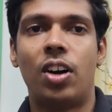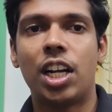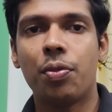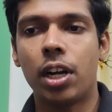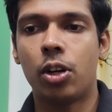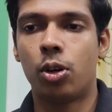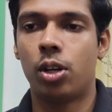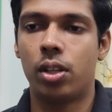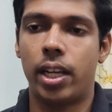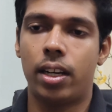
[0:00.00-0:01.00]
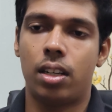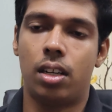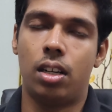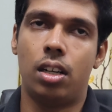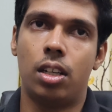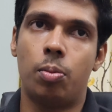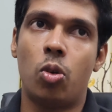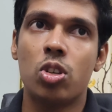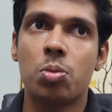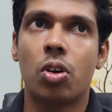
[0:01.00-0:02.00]
What if I told you that
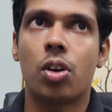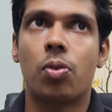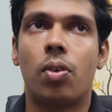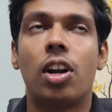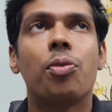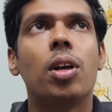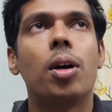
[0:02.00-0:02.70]
one of